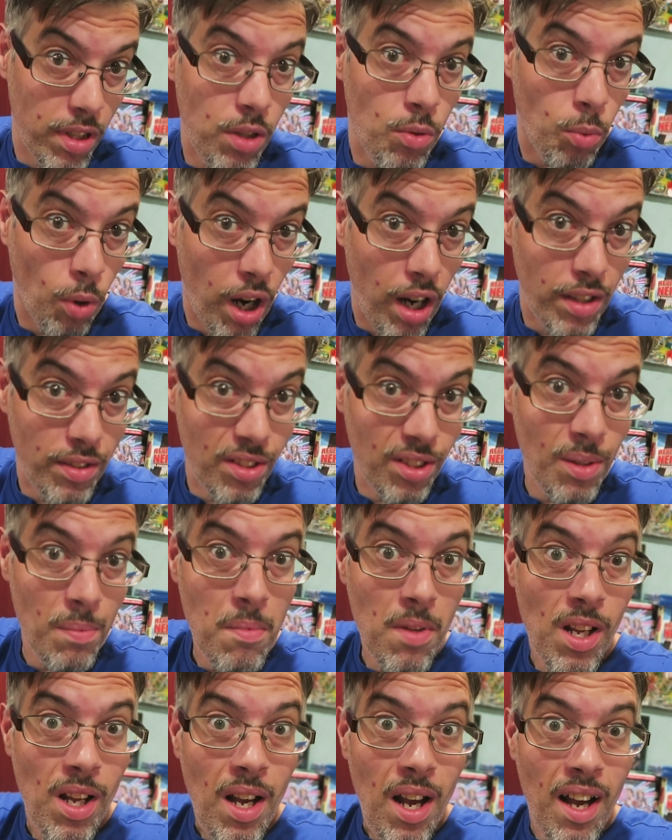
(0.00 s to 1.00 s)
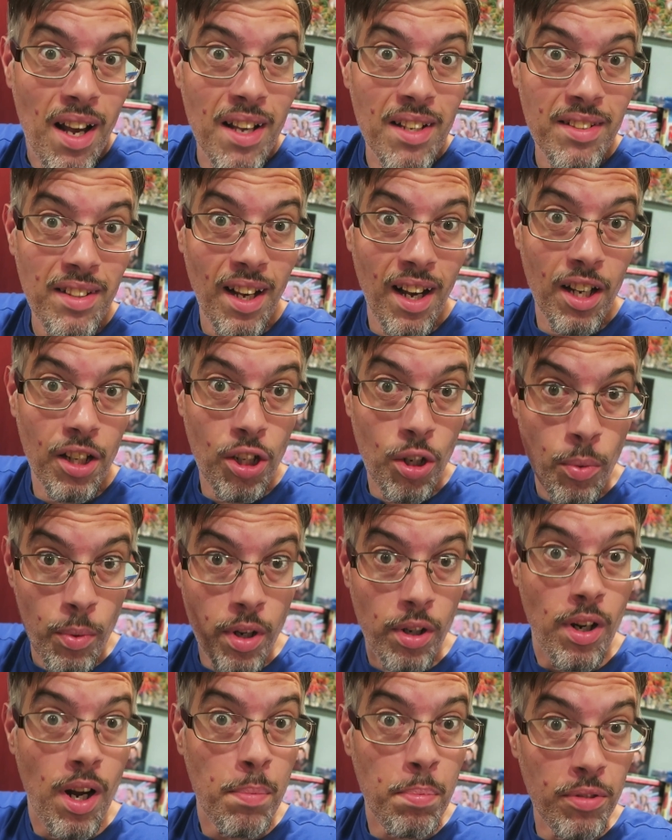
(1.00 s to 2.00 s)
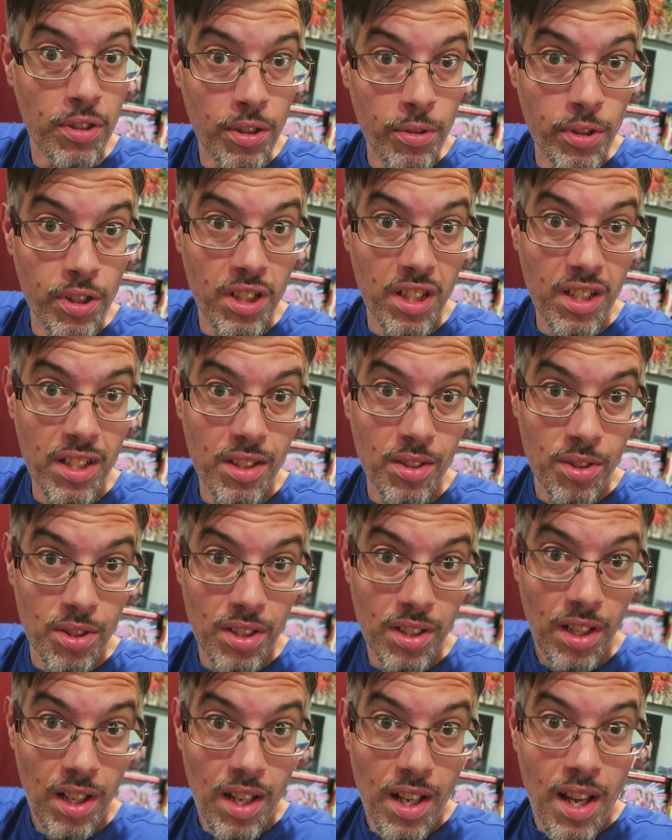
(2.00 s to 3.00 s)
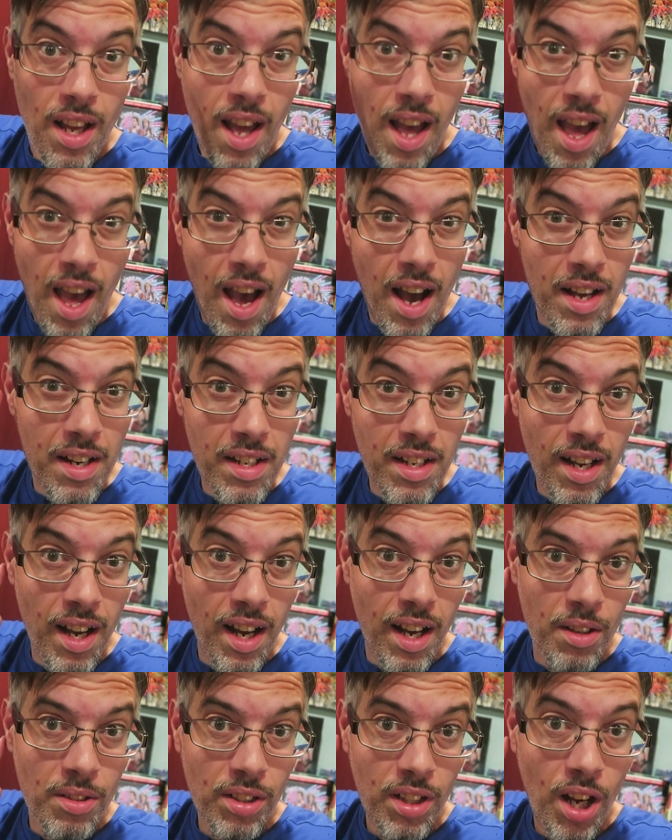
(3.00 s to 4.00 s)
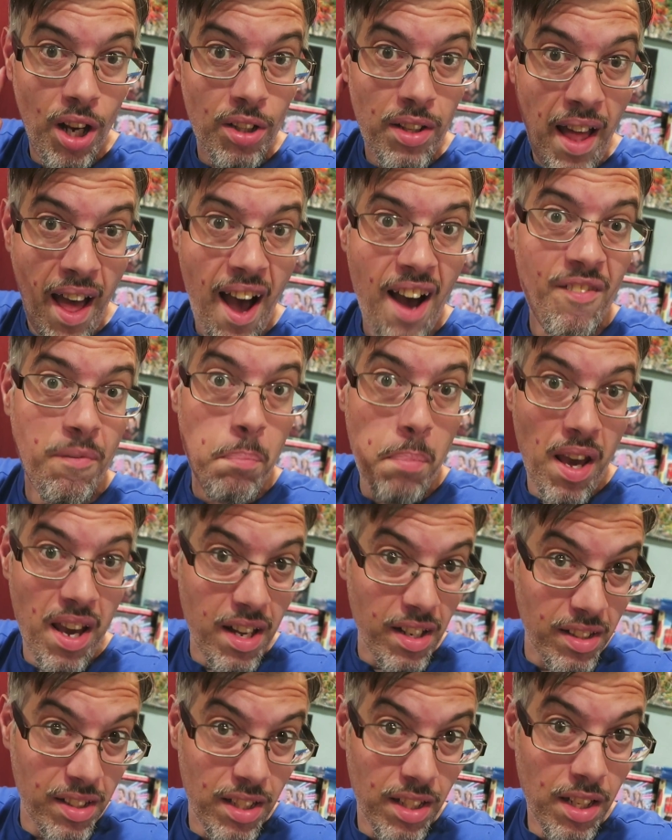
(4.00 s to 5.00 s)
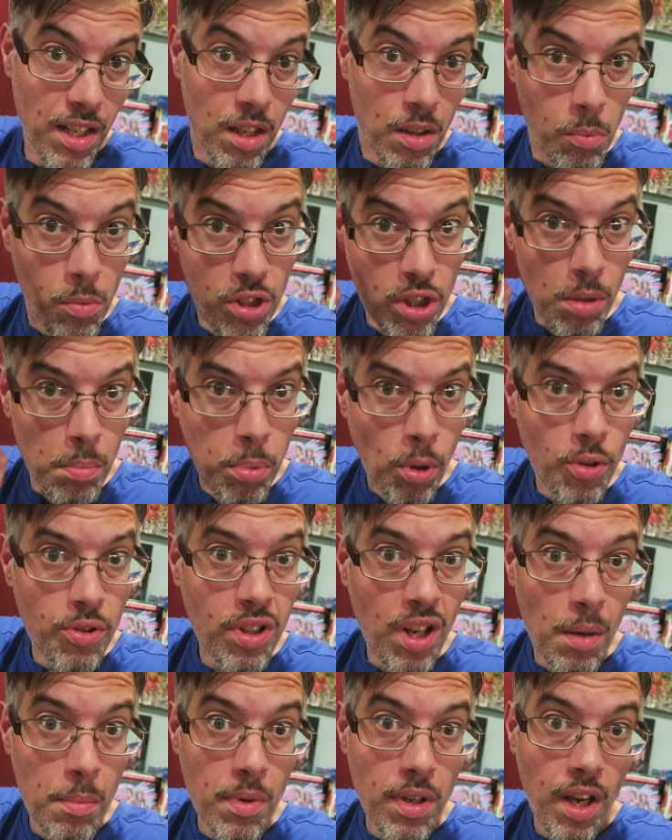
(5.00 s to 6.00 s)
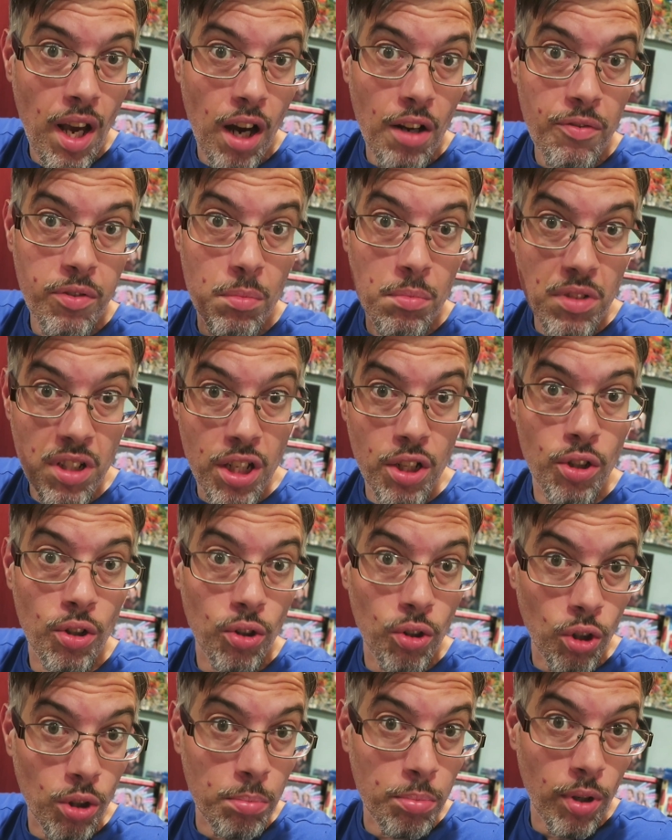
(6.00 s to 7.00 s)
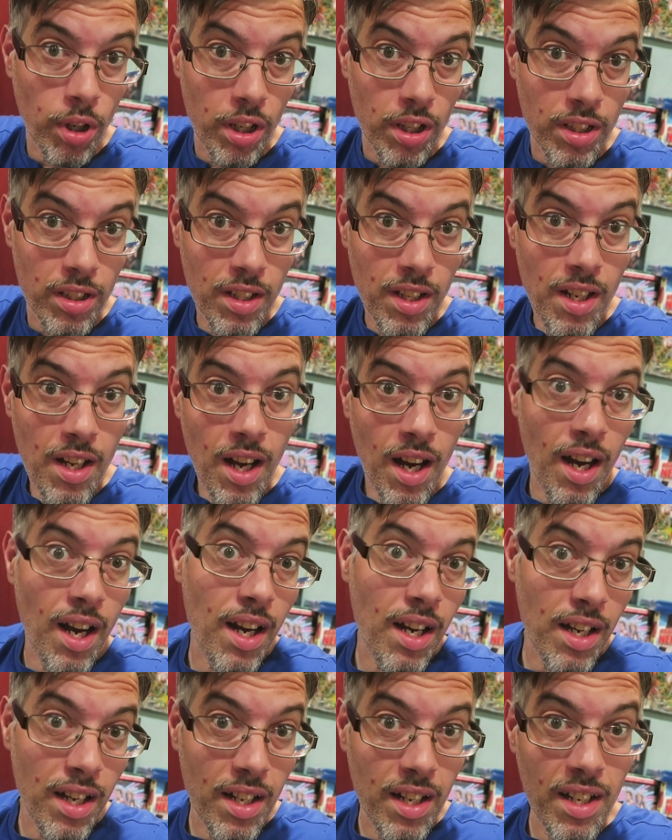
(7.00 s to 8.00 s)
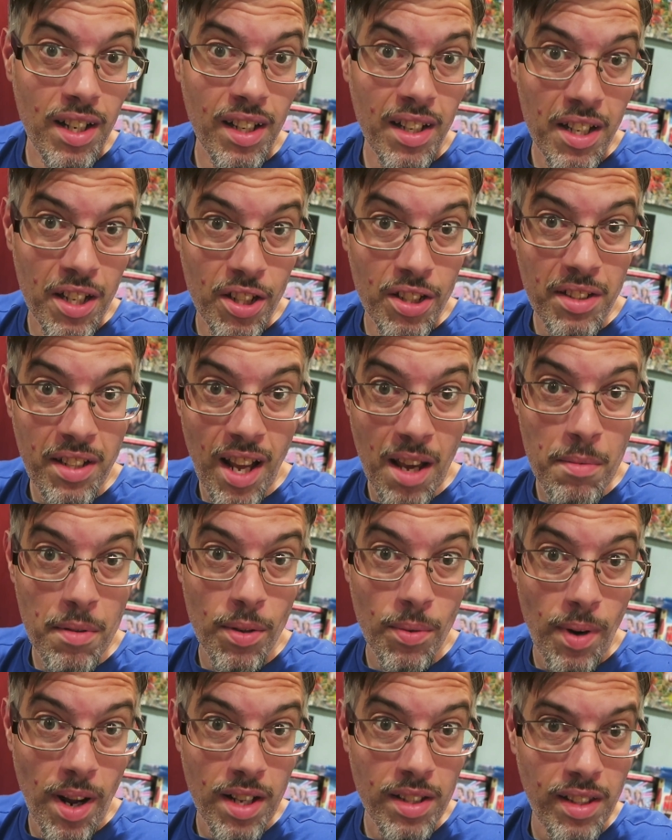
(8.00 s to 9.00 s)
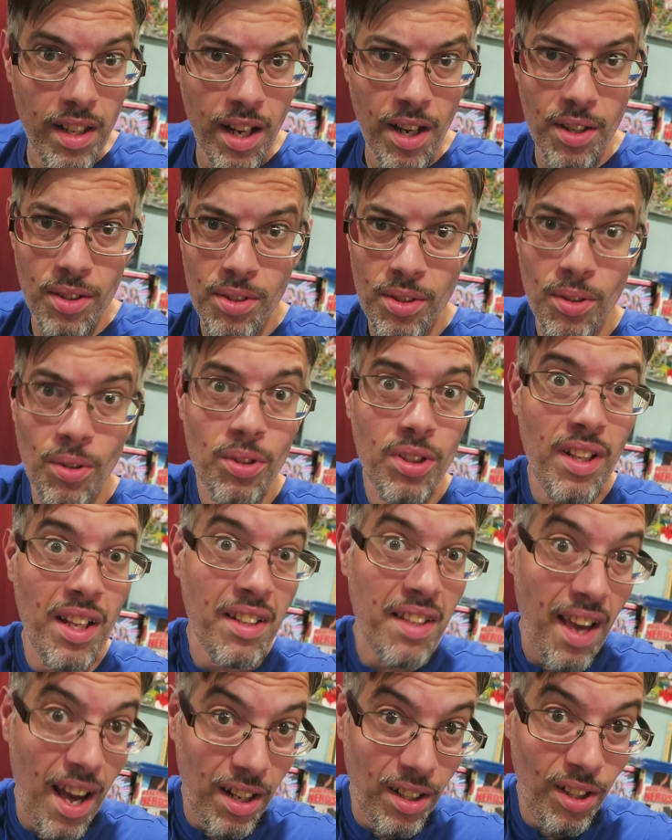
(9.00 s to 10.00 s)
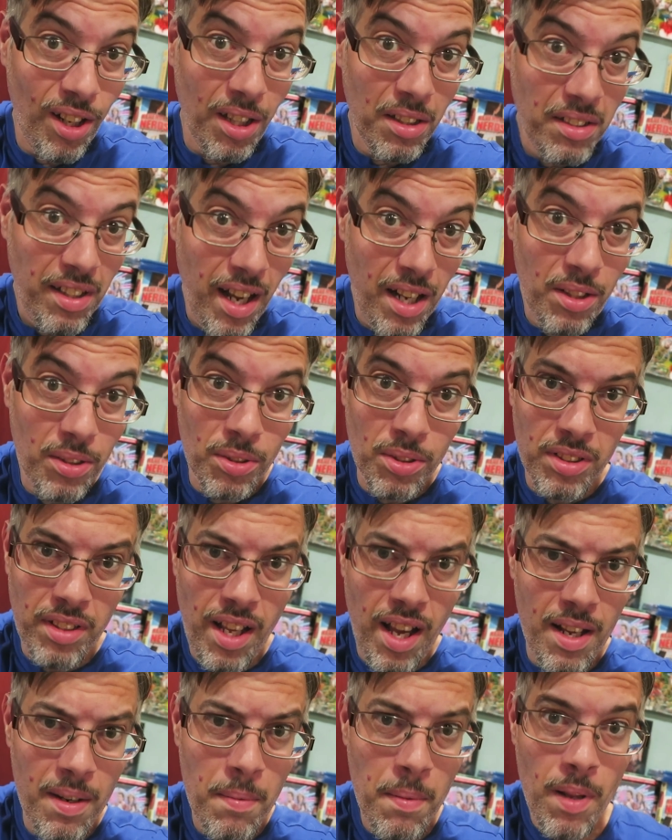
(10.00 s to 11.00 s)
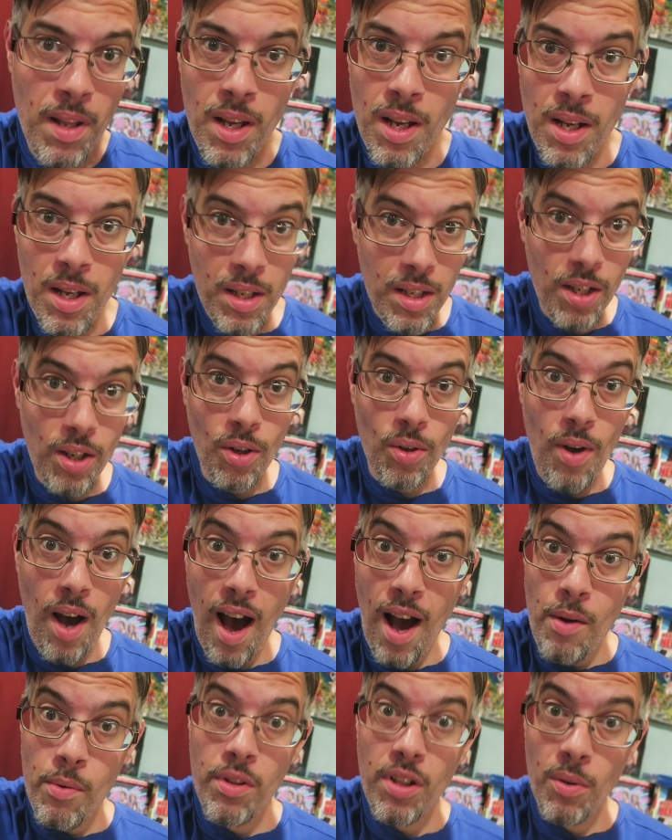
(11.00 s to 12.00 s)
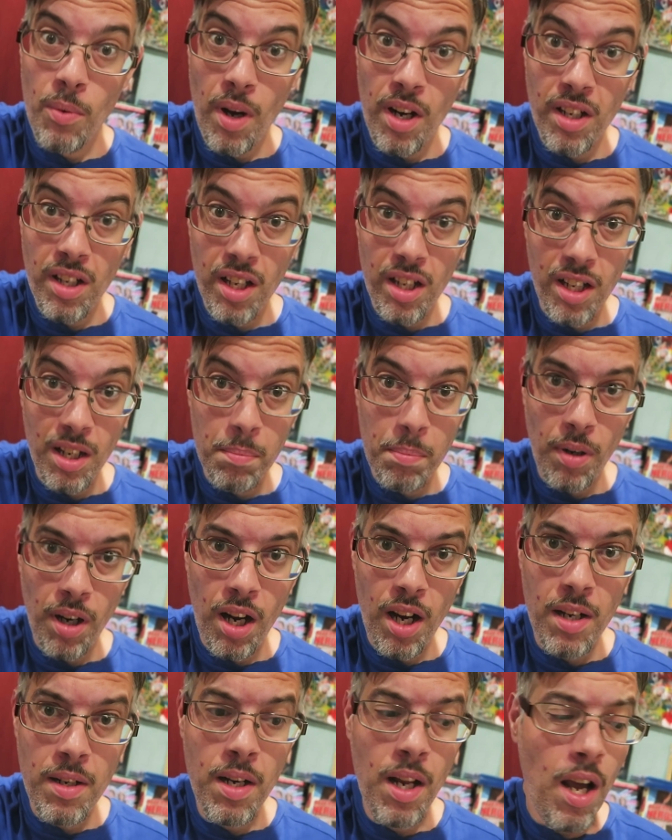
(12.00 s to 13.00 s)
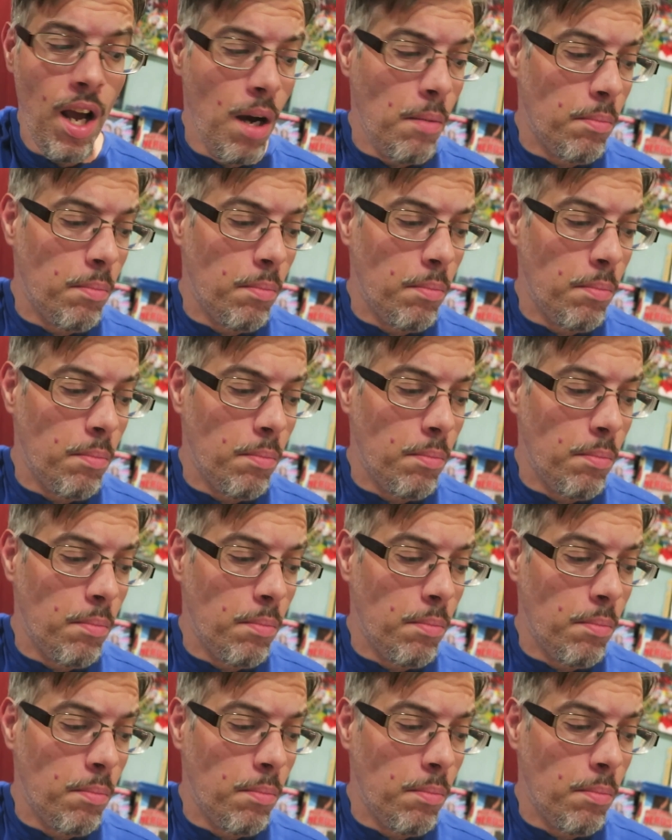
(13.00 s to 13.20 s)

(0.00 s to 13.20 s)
want is Career Opportunities and it's called Half-Baked, which are both coming out from Kino Lorber Entertainment right there. So those are like catalog titles that, you know, I really want to get up on.